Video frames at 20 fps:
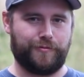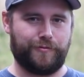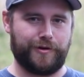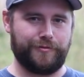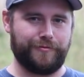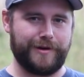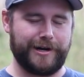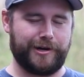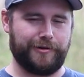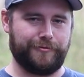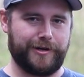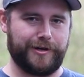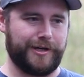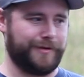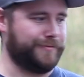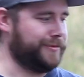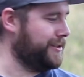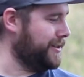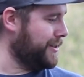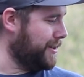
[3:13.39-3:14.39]
1 rack of
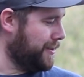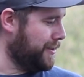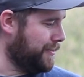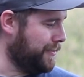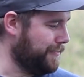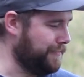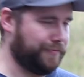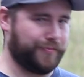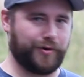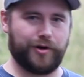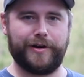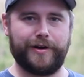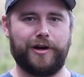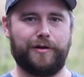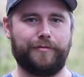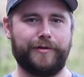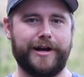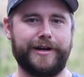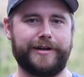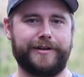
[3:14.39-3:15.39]
ribs per
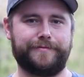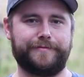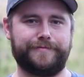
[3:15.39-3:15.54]
L bracket.